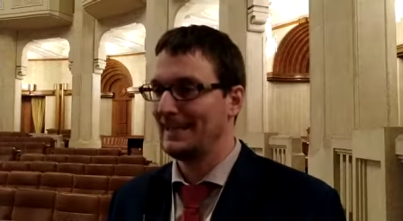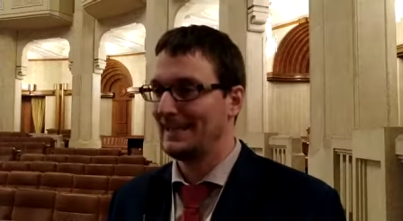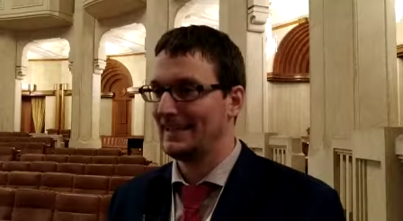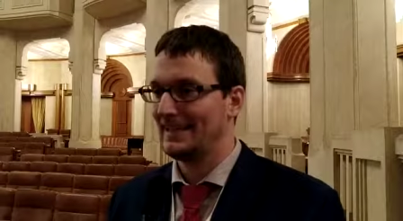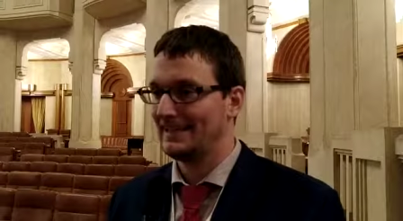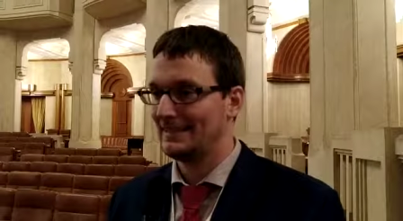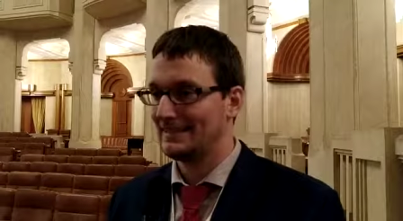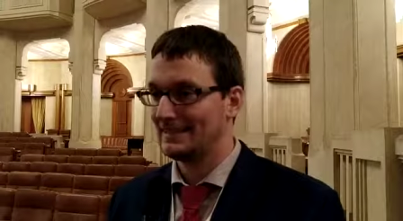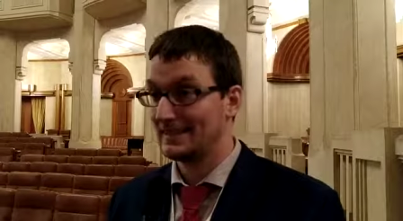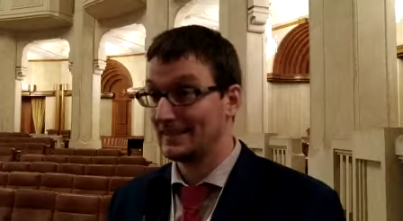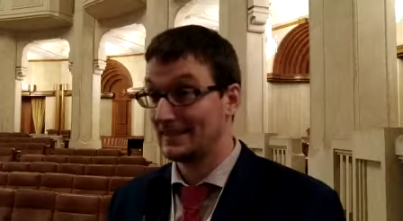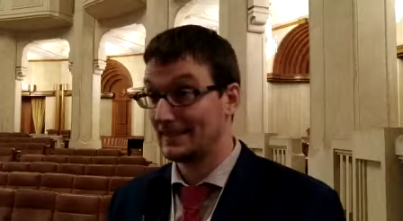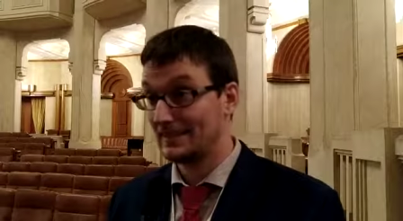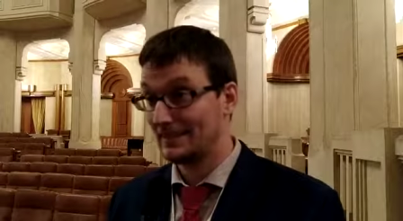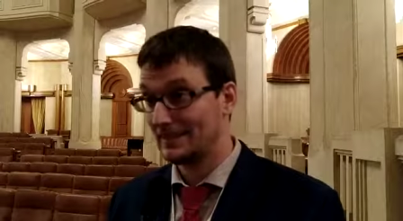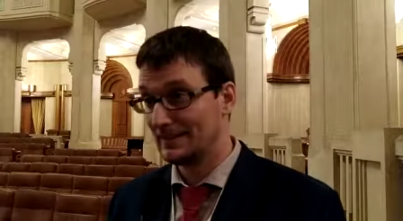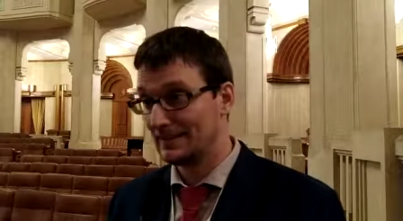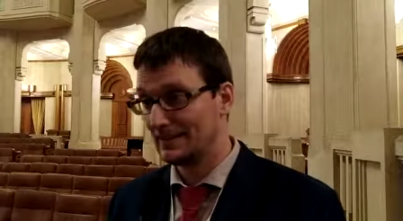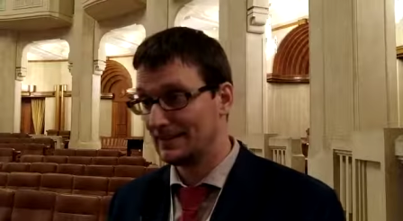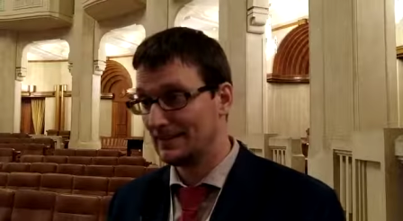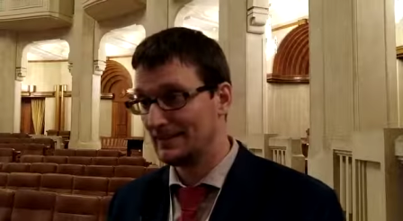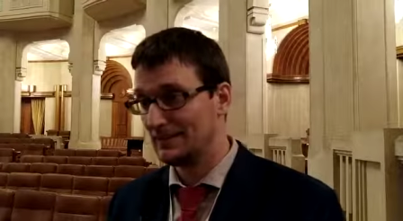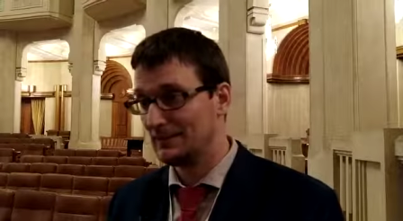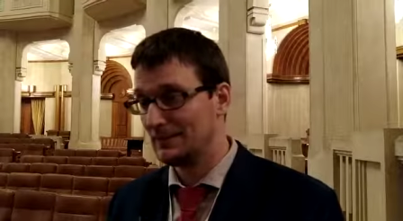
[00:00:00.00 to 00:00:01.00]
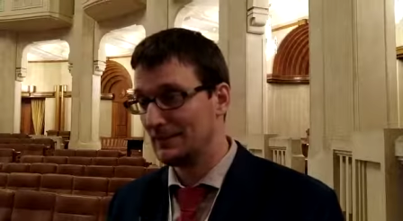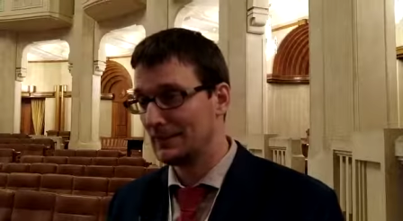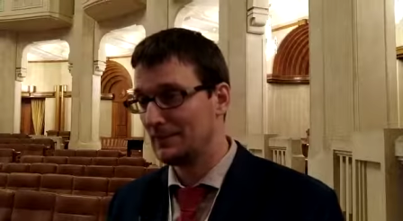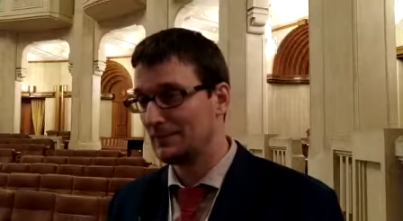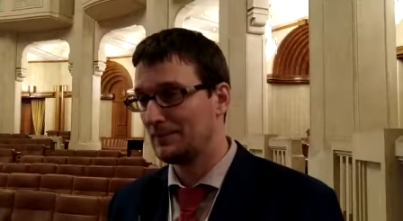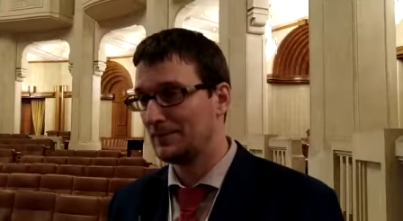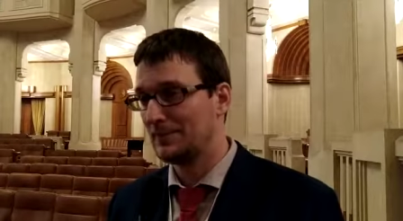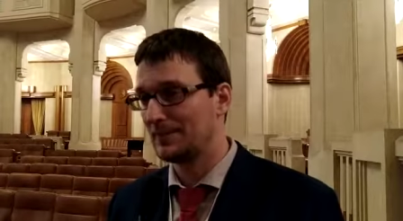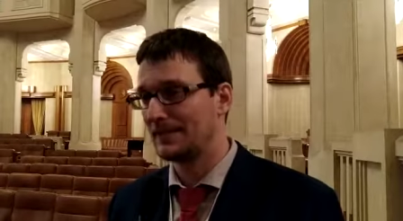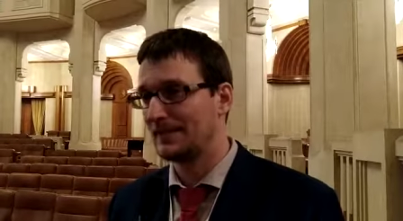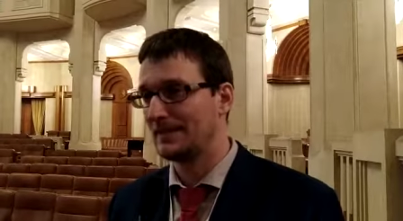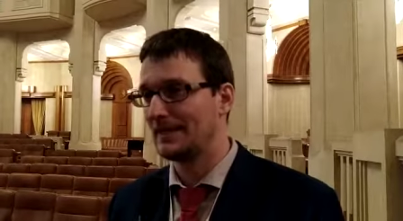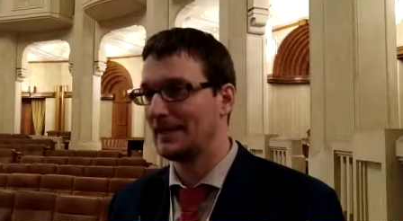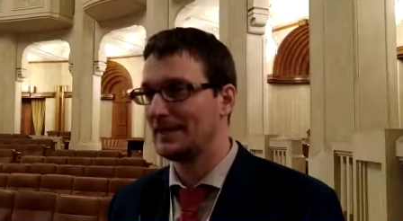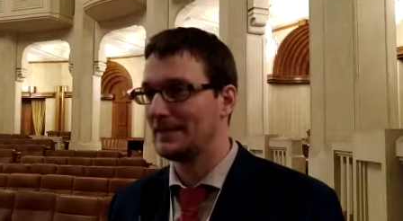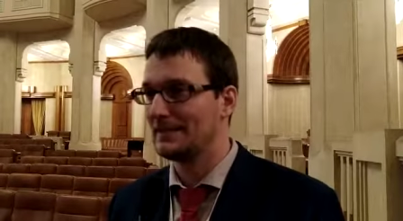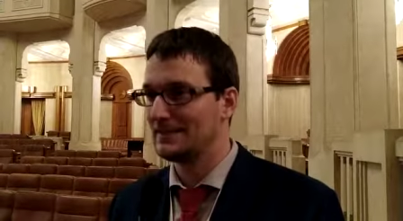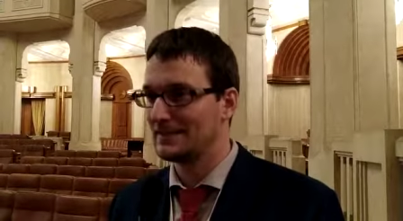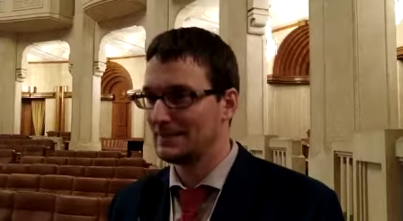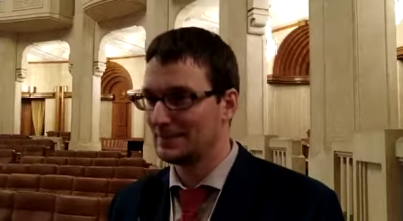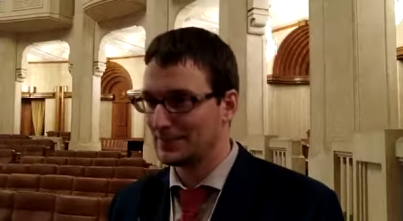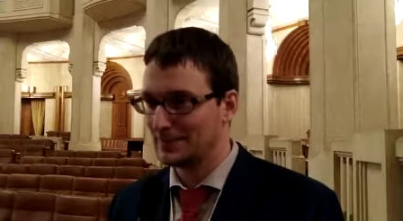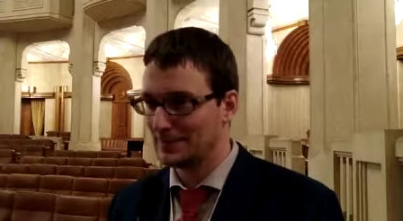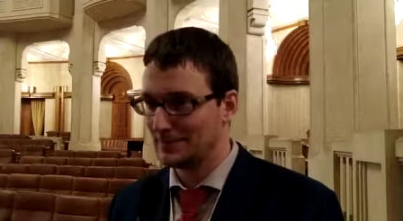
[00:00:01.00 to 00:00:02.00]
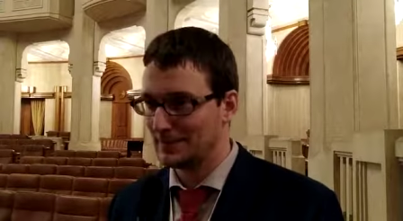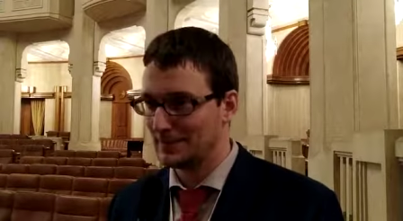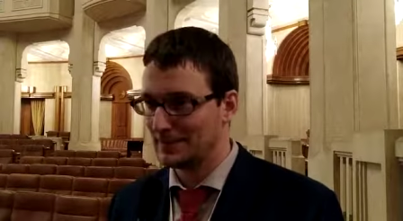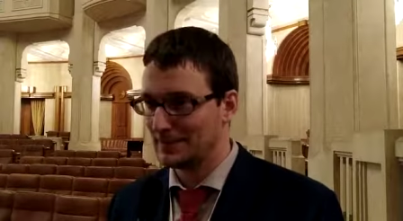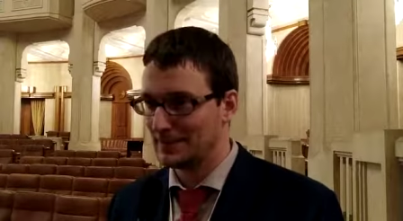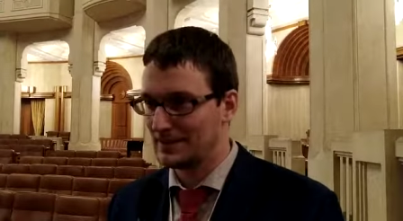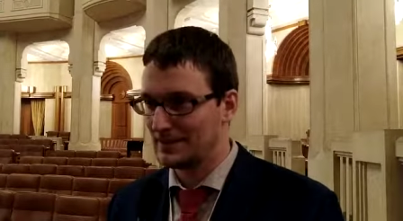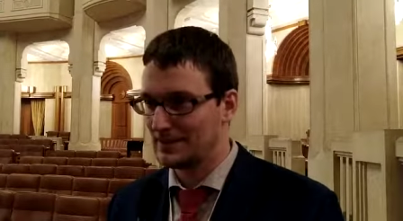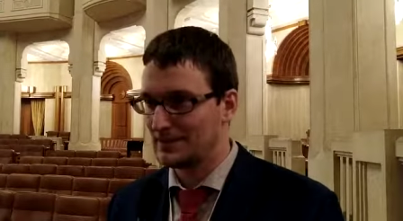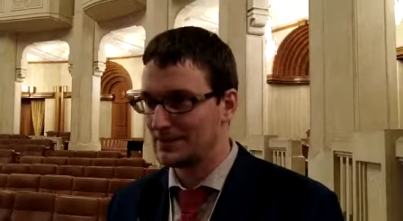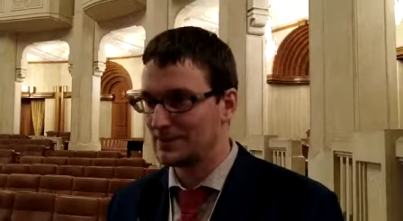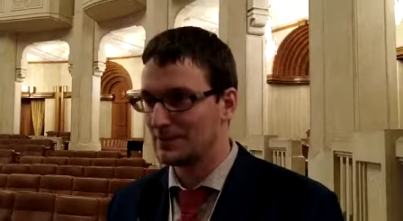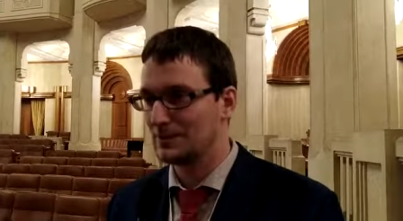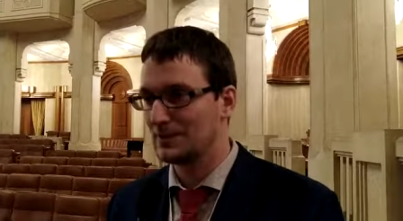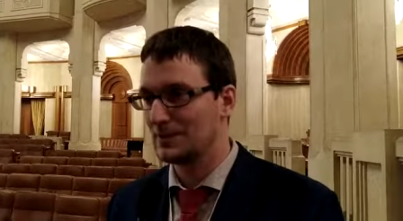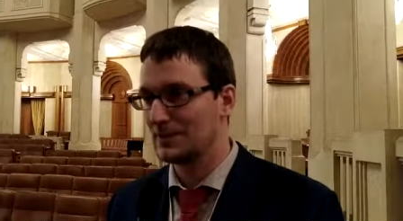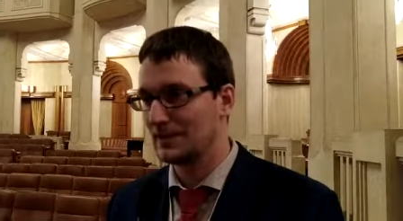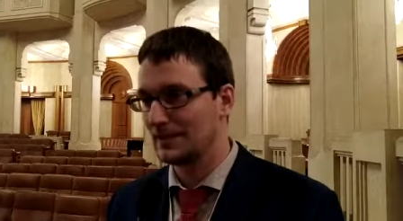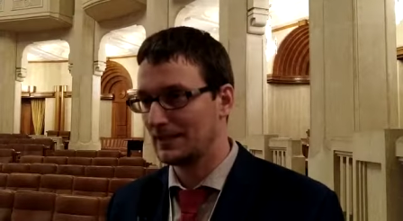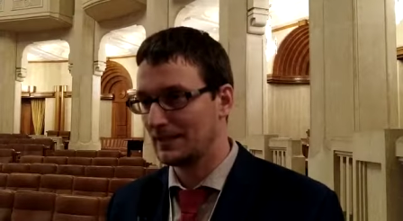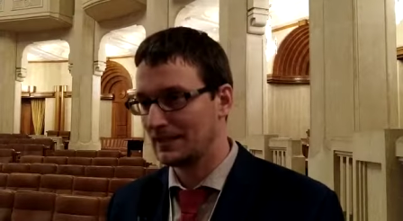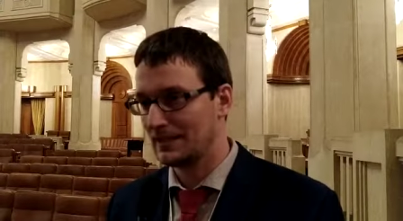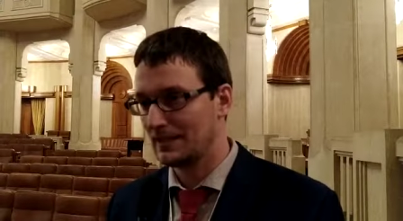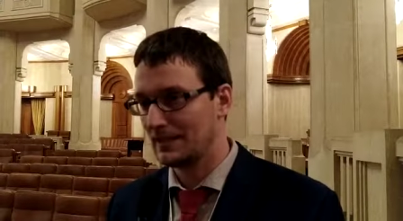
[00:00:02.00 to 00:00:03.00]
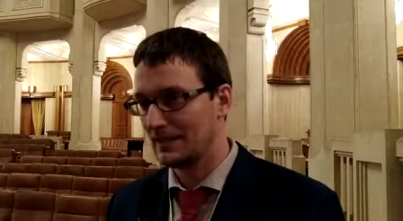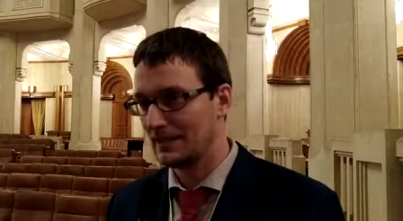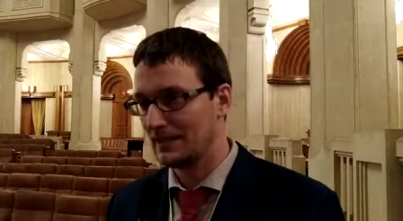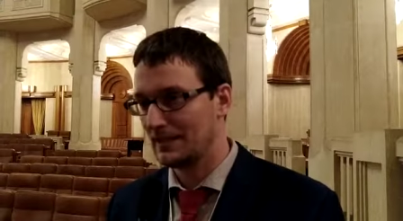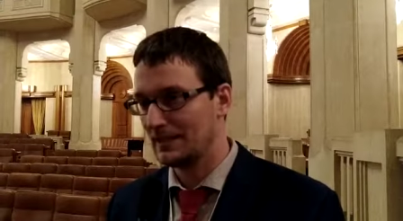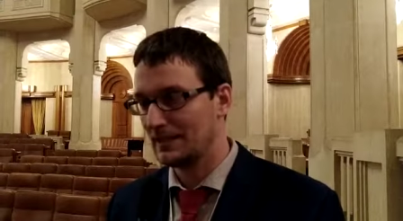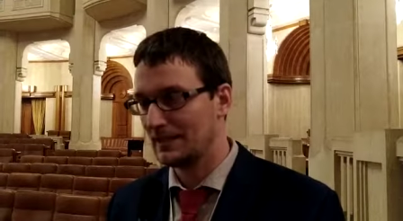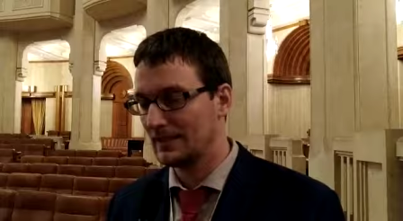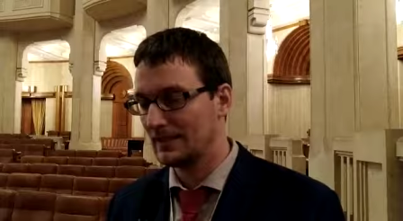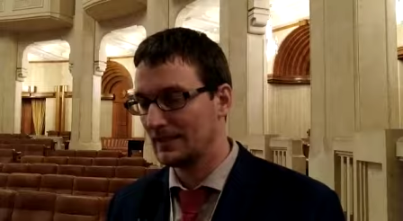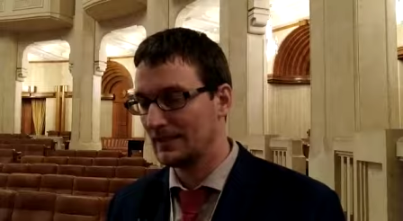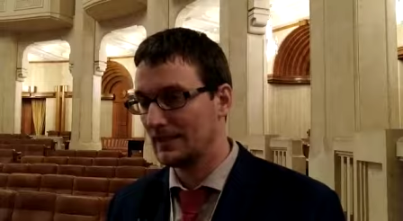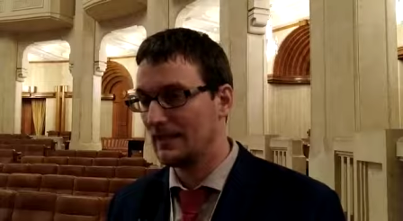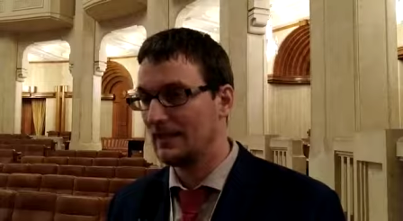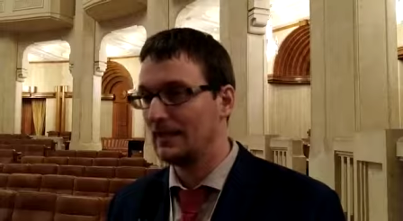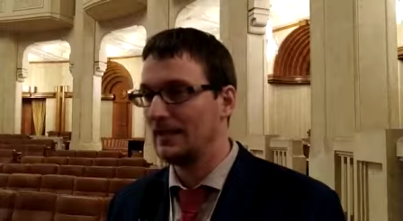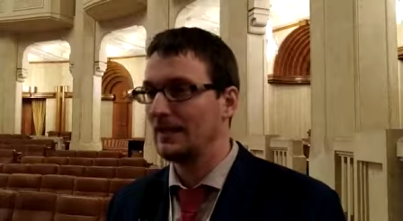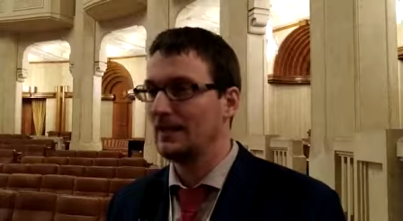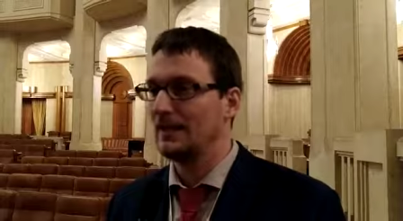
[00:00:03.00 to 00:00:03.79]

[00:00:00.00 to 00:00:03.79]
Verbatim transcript: and currently we are bringing 18 companies to Canadian